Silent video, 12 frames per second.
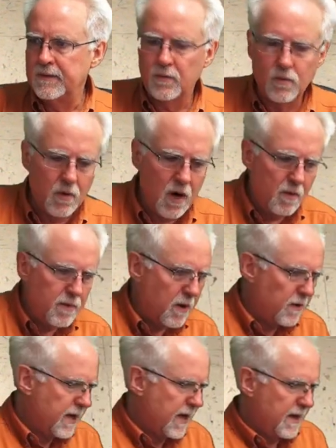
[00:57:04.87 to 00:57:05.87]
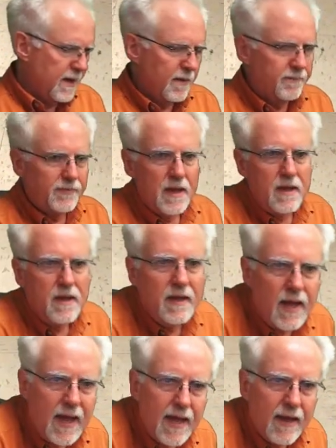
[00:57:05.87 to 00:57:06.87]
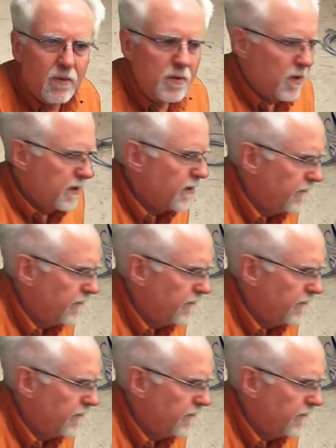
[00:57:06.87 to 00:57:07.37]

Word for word: RoboCam. And we want to go